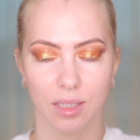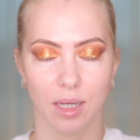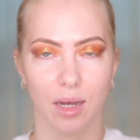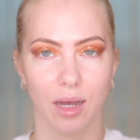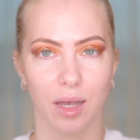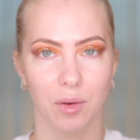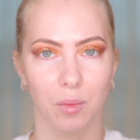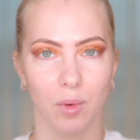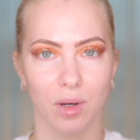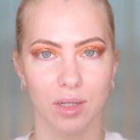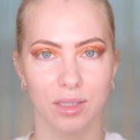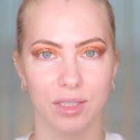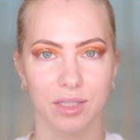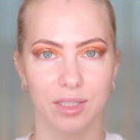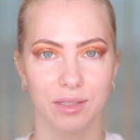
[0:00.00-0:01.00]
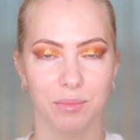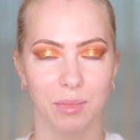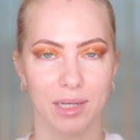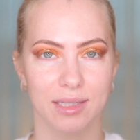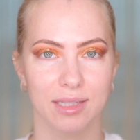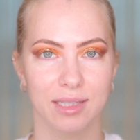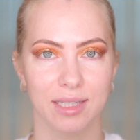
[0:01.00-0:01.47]
I want my
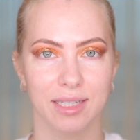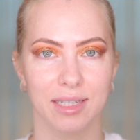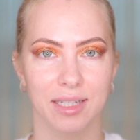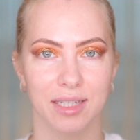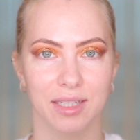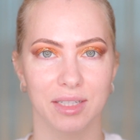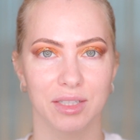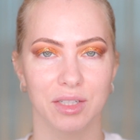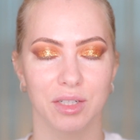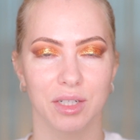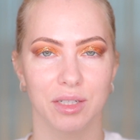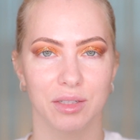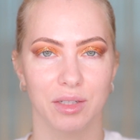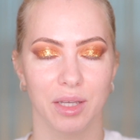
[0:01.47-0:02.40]
skin